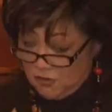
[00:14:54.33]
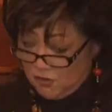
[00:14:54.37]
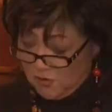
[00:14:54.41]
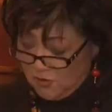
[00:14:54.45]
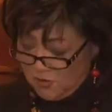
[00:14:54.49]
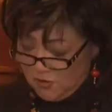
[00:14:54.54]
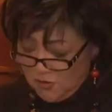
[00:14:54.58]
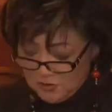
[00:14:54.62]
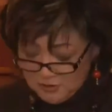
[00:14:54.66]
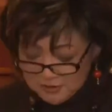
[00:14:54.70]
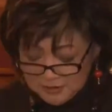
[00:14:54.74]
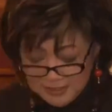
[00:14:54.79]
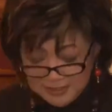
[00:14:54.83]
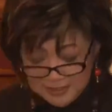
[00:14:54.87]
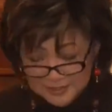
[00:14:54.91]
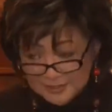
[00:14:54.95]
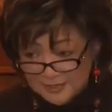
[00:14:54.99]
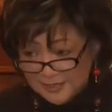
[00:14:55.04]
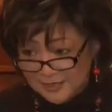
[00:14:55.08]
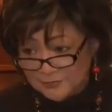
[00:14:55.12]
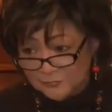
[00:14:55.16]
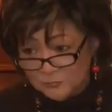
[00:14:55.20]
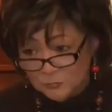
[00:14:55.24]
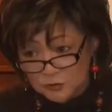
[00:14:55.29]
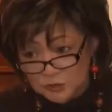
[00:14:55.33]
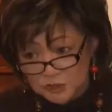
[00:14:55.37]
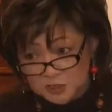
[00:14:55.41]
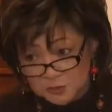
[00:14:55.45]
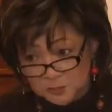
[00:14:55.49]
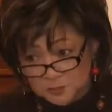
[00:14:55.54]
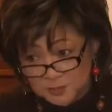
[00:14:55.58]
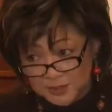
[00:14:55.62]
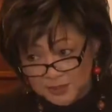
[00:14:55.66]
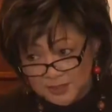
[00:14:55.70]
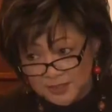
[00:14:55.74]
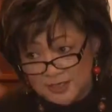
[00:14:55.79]
And we're
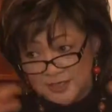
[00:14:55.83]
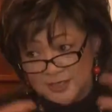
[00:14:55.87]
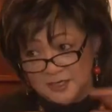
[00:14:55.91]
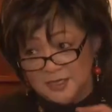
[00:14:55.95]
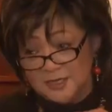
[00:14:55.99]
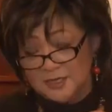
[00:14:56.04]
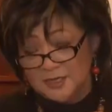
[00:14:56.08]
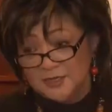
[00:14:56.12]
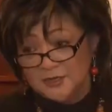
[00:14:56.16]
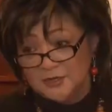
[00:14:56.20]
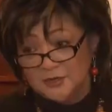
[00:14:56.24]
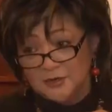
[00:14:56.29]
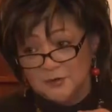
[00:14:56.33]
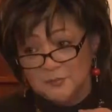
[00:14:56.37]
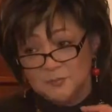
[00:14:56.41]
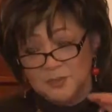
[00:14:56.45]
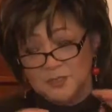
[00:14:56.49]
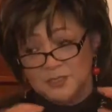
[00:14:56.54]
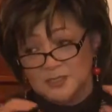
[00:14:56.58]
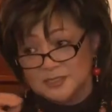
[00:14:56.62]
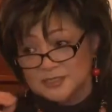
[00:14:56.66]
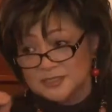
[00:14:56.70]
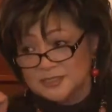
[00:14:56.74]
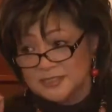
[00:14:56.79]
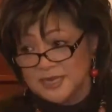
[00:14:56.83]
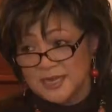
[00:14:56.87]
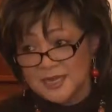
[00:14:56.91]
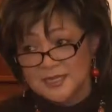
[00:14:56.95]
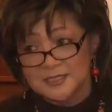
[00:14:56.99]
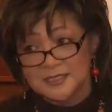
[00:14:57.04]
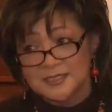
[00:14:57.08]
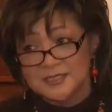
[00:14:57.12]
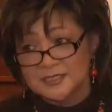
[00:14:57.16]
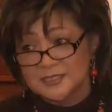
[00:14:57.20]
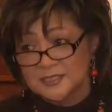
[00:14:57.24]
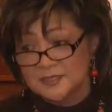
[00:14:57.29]
speaking here because
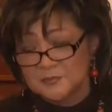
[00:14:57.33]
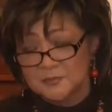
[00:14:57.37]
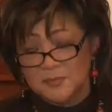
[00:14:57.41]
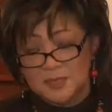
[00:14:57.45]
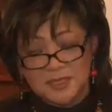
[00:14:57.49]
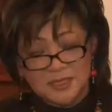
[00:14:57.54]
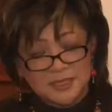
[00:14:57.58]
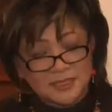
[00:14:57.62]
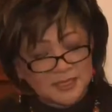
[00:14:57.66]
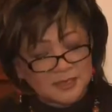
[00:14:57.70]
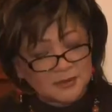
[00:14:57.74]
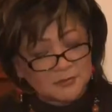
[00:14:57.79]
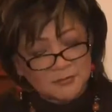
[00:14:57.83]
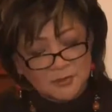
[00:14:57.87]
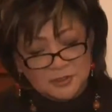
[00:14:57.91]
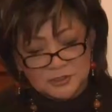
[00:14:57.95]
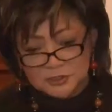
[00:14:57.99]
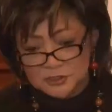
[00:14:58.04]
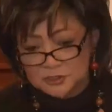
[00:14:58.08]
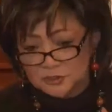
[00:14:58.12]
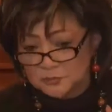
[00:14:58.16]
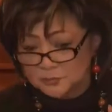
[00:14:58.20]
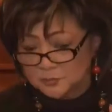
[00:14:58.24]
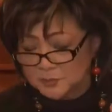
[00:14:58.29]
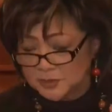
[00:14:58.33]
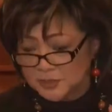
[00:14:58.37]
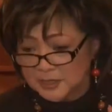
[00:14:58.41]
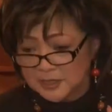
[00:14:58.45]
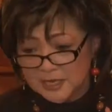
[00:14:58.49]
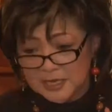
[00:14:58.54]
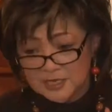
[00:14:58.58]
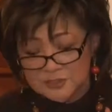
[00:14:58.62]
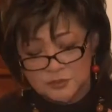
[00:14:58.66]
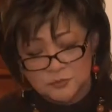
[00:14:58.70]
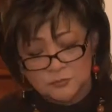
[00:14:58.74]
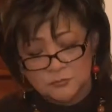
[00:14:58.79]
Sandy said, Maeley, I want you to
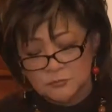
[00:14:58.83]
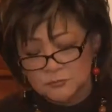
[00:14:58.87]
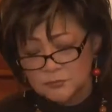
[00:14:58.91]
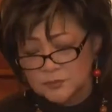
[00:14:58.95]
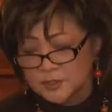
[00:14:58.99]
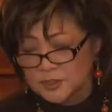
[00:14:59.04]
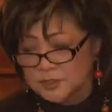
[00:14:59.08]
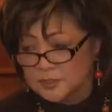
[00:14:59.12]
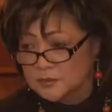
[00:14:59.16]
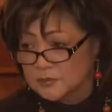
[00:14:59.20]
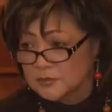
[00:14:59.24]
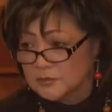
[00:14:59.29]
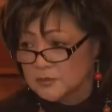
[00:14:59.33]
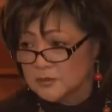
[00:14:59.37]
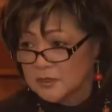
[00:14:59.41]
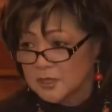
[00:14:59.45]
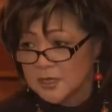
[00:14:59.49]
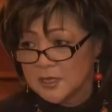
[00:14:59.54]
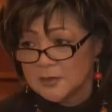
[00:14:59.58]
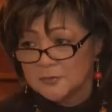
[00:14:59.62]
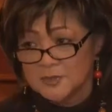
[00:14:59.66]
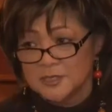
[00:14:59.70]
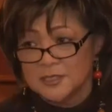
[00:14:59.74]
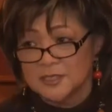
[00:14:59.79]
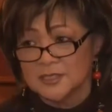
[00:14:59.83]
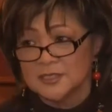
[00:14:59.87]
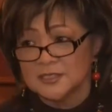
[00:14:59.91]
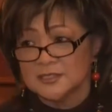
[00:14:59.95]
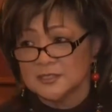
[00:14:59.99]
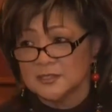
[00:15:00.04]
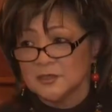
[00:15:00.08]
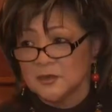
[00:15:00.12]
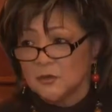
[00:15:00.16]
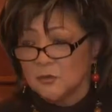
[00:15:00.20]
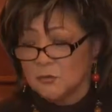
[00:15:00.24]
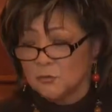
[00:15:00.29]
be as real
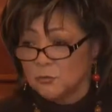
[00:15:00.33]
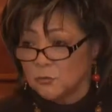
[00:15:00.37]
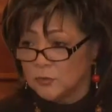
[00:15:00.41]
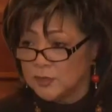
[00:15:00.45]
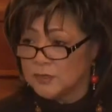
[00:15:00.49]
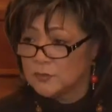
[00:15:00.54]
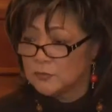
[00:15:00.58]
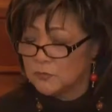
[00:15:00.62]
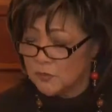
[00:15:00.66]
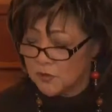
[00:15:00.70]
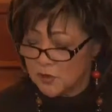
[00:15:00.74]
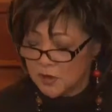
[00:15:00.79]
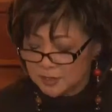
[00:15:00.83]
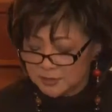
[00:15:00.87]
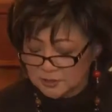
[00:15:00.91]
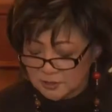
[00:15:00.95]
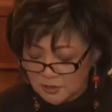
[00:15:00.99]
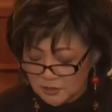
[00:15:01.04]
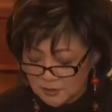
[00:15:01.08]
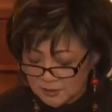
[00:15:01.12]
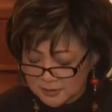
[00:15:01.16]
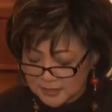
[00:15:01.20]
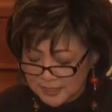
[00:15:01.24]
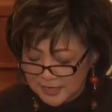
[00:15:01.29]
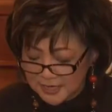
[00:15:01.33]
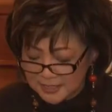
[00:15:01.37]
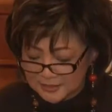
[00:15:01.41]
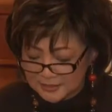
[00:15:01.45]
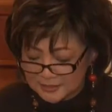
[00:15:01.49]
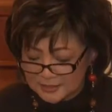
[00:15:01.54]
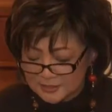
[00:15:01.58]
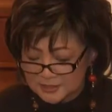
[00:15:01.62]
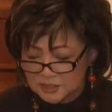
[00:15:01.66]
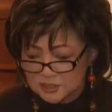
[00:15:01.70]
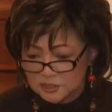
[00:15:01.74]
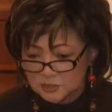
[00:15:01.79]
because we want our
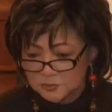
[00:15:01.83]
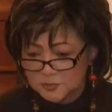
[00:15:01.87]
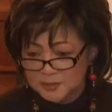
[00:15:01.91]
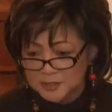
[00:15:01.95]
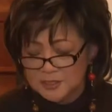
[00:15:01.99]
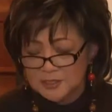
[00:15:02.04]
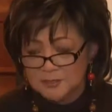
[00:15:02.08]
candidates to be